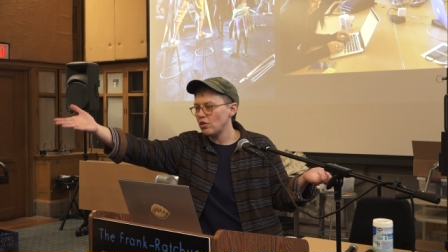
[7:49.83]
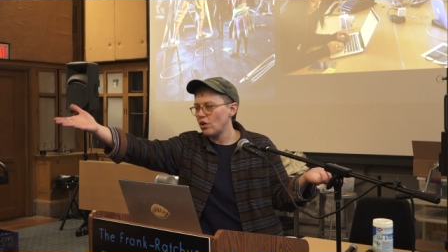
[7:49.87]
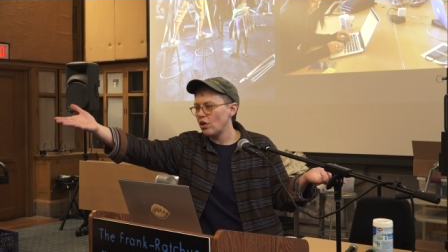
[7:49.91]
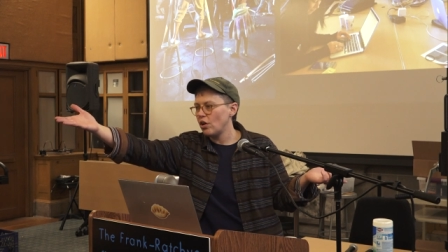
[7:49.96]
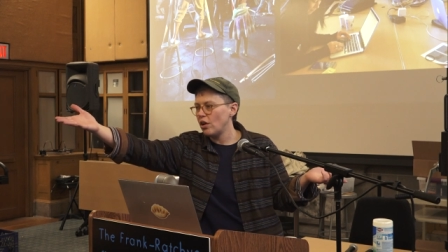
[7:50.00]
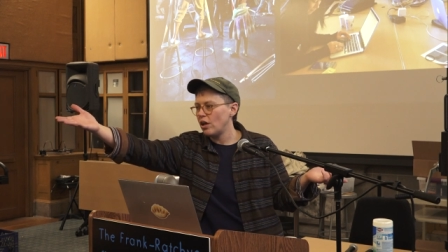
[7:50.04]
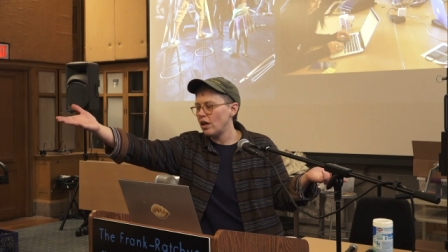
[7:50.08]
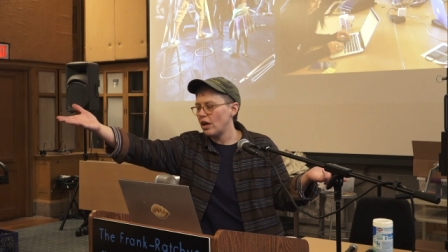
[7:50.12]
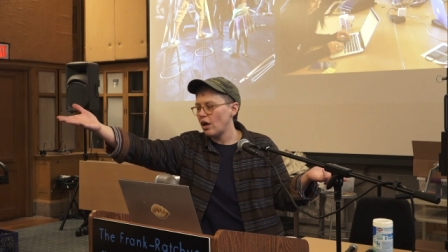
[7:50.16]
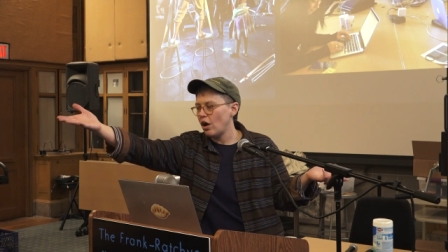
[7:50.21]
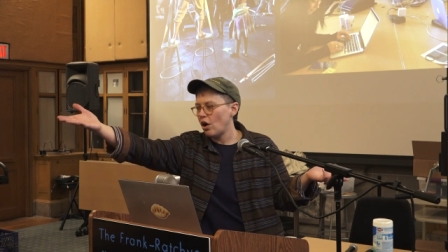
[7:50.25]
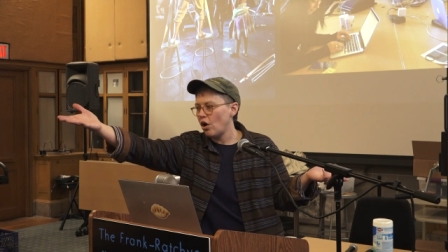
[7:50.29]

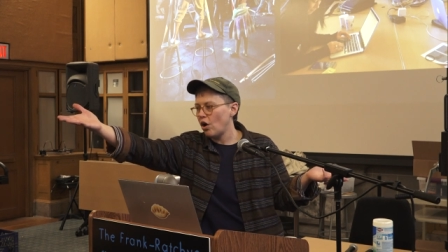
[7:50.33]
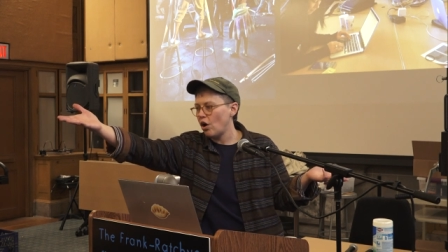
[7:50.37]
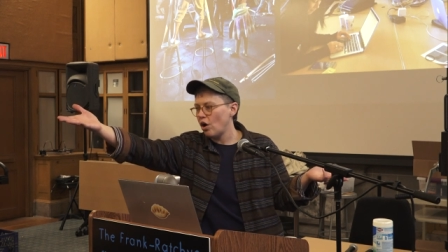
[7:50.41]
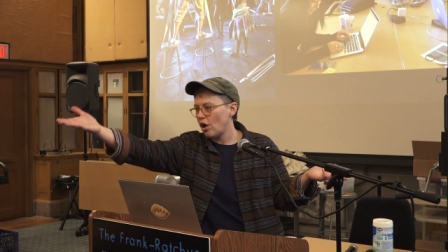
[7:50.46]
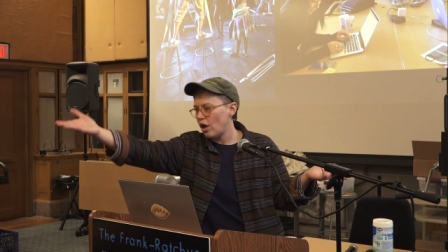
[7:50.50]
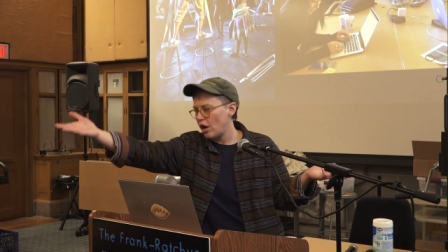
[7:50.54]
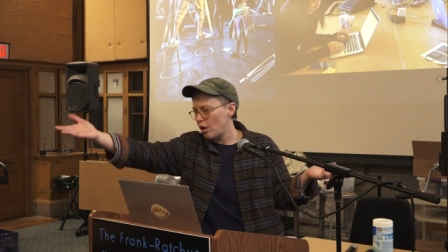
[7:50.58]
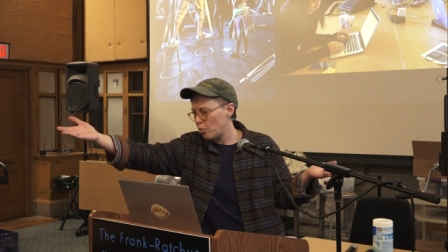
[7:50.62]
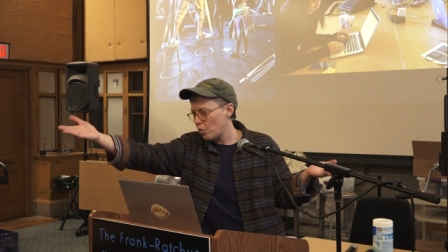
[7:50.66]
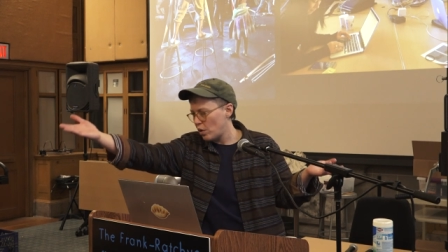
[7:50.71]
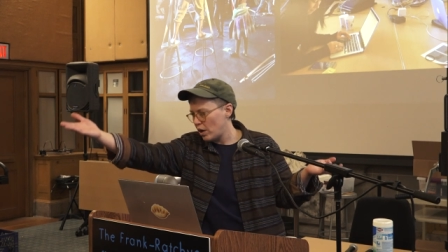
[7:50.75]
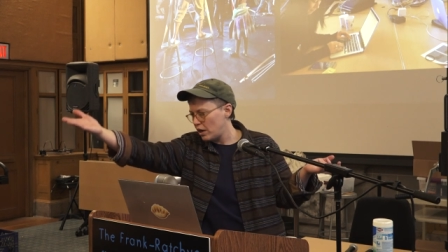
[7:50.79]

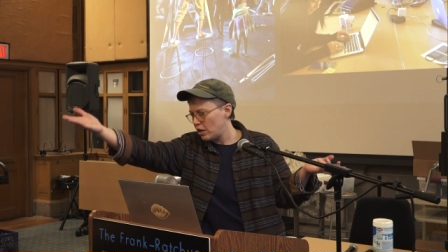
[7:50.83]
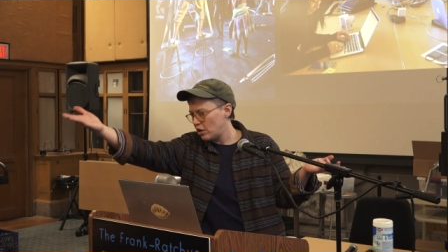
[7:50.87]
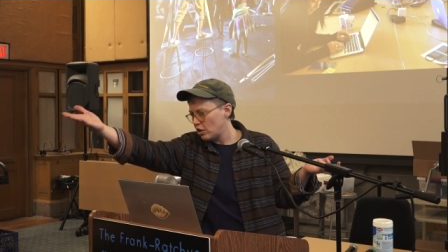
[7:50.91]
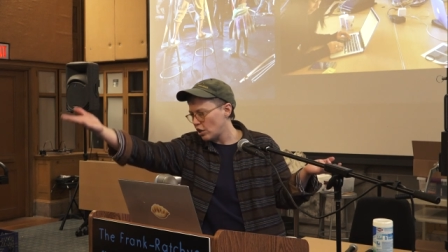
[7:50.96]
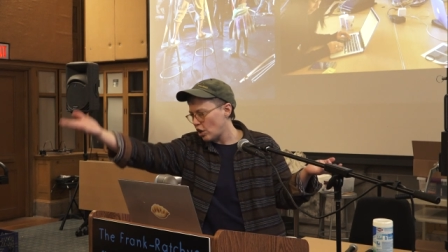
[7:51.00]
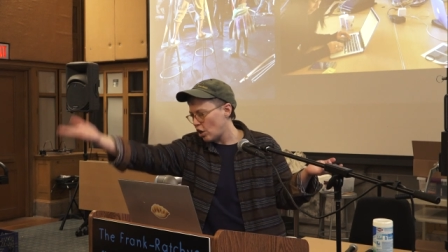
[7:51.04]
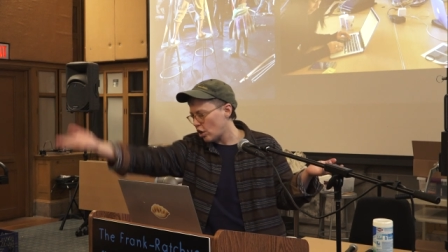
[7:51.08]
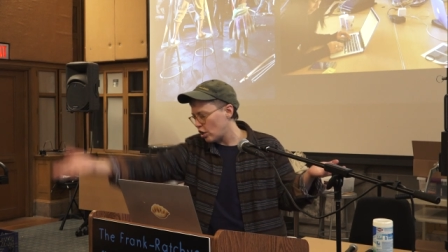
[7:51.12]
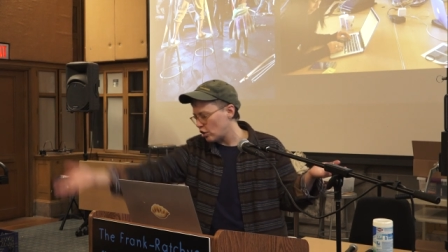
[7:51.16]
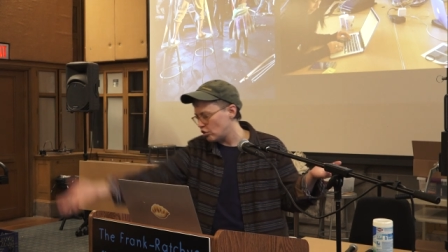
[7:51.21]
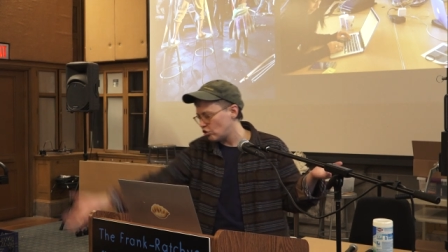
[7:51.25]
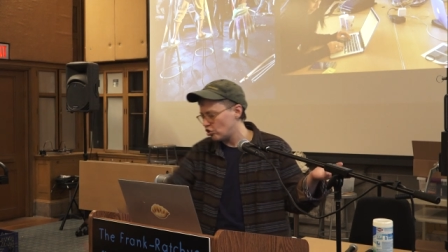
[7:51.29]
one
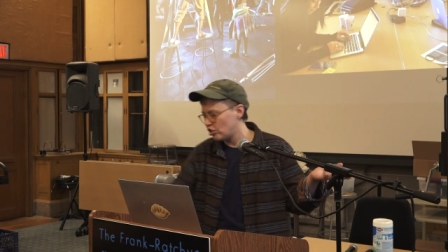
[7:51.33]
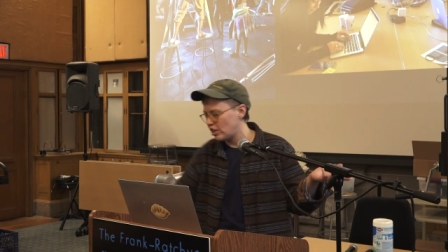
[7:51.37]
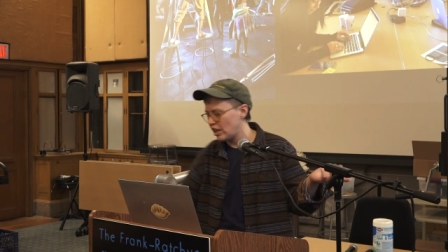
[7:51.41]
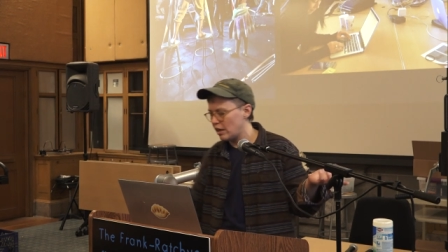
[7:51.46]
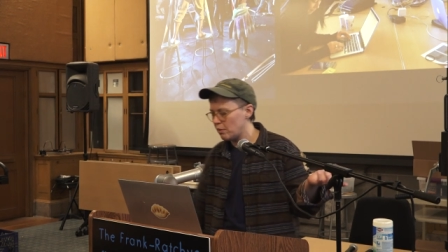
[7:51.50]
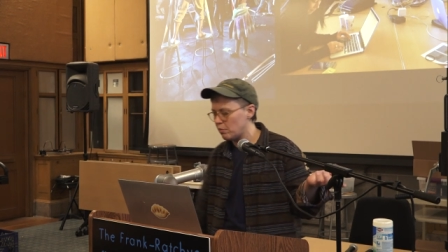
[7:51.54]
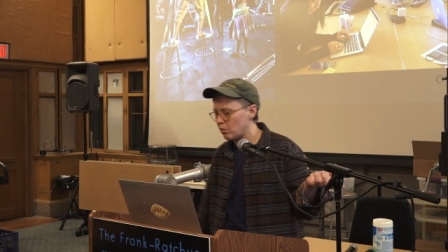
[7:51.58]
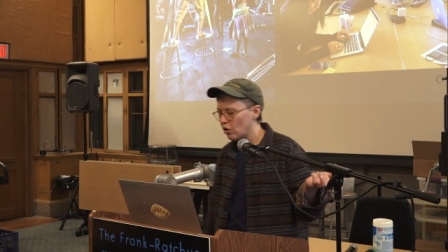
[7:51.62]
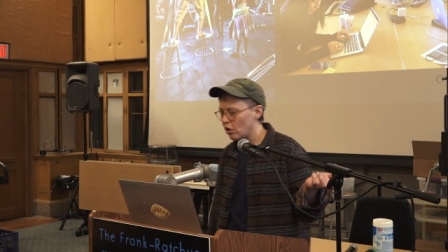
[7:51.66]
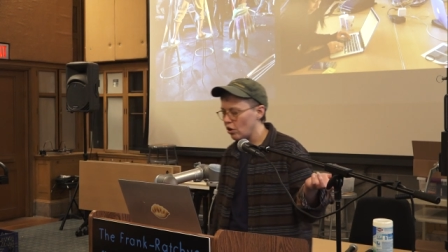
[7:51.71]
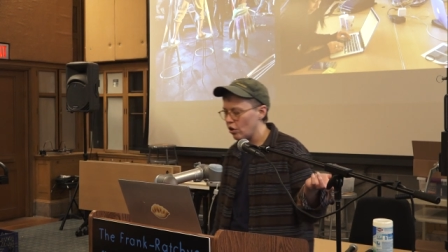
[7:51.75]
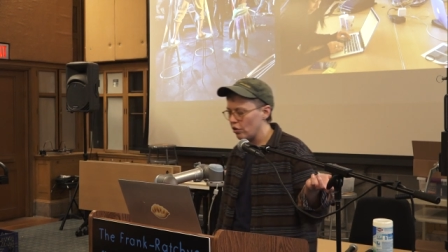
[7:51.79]
large
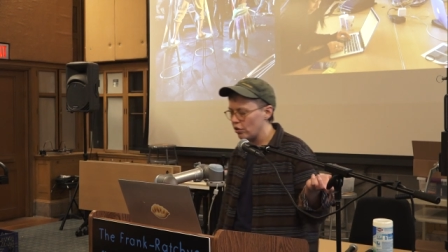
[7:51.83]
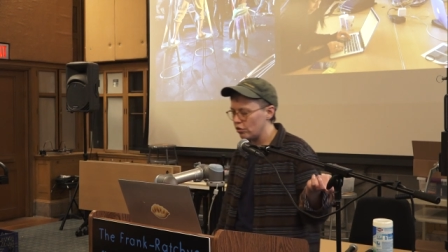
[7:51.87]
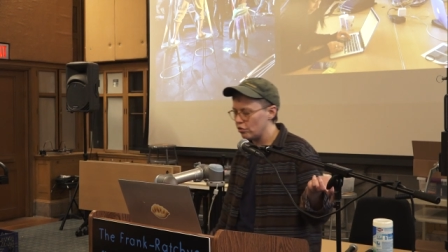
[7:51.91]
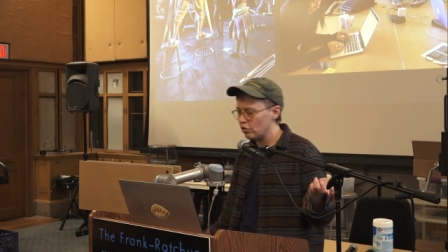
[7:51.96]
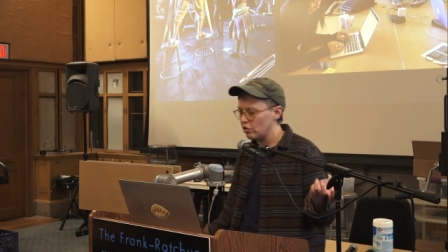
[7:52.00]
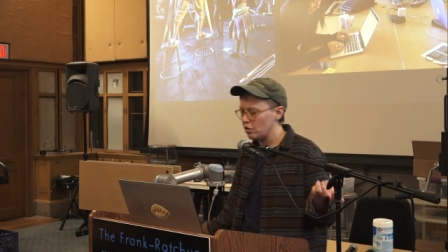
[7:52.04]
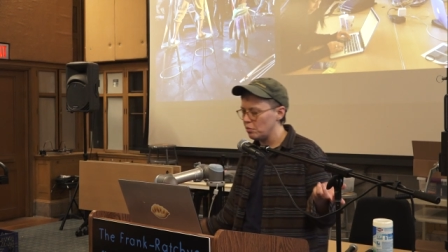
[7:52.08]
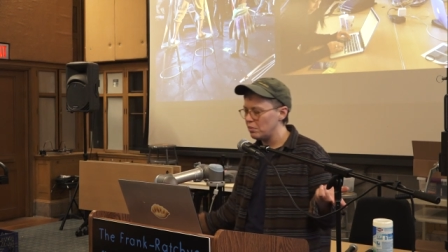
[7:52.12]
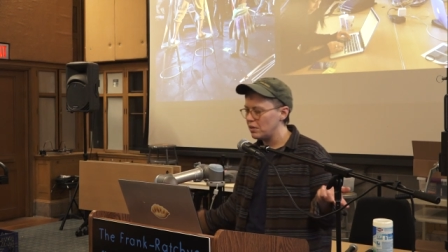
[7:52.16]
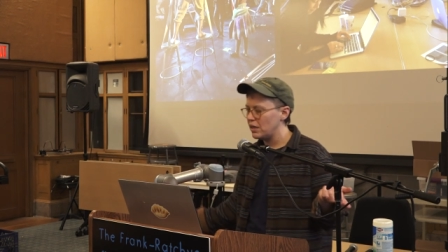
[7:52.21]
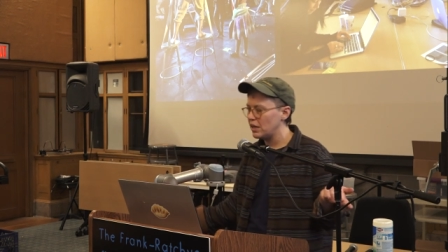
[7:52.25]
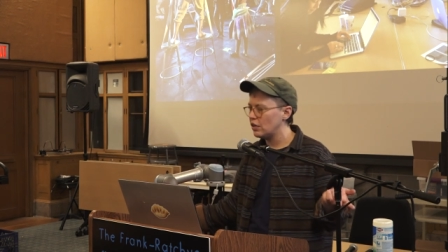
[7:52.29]
table all
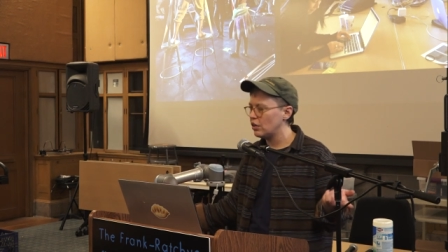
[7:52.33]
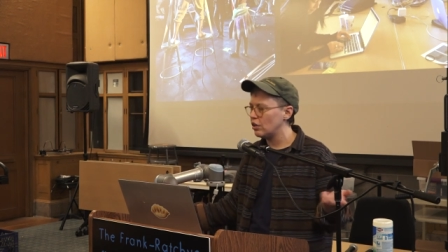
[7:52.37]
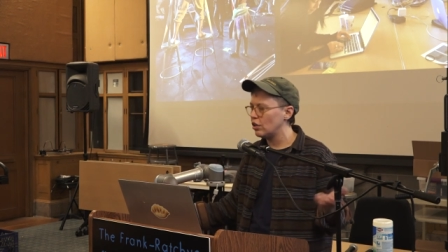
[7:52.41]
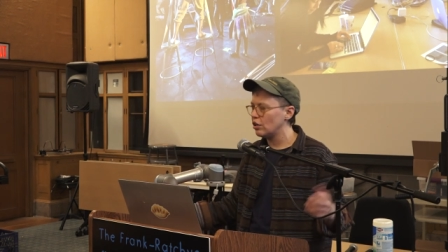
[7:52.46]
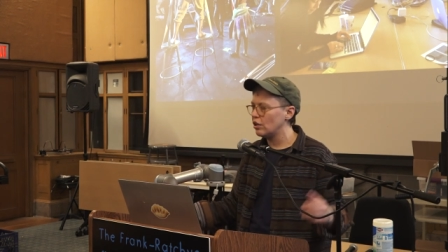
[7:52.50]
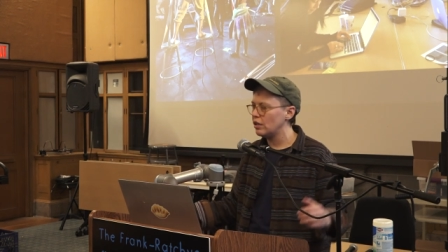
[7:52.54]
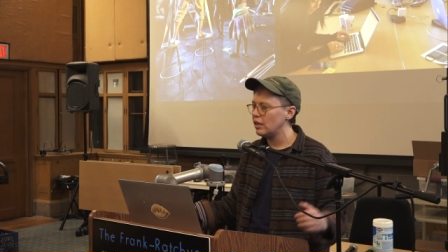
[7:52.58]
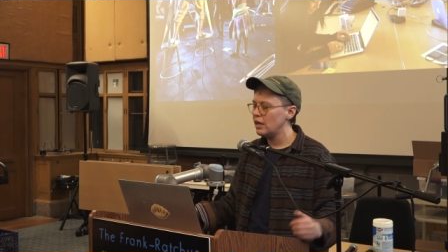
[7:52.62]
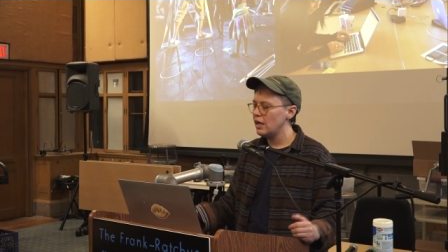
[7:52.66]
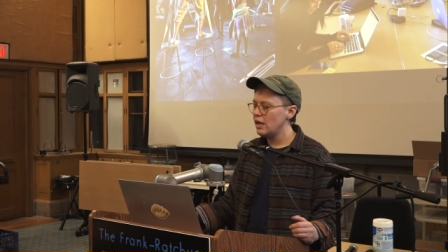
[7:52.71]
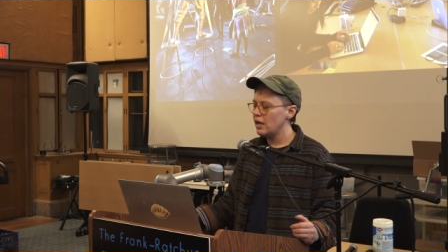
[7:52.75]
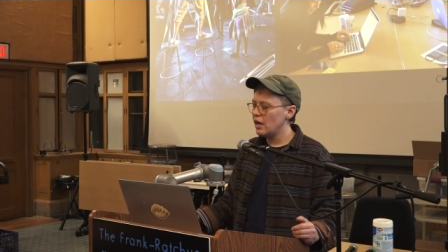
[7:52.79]
through the
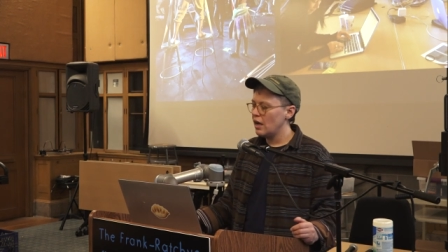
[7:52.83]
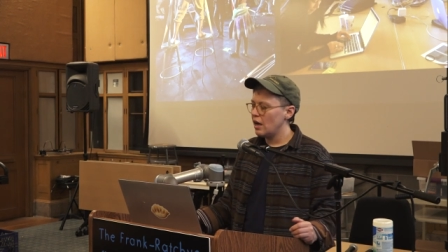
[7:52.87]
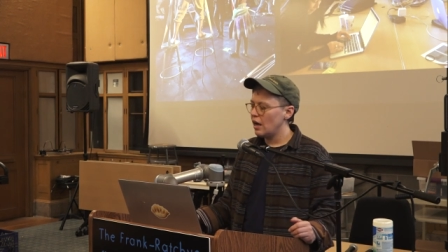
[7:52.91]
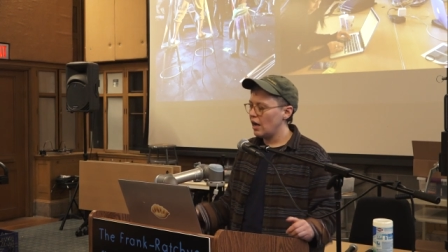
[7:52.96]
middle.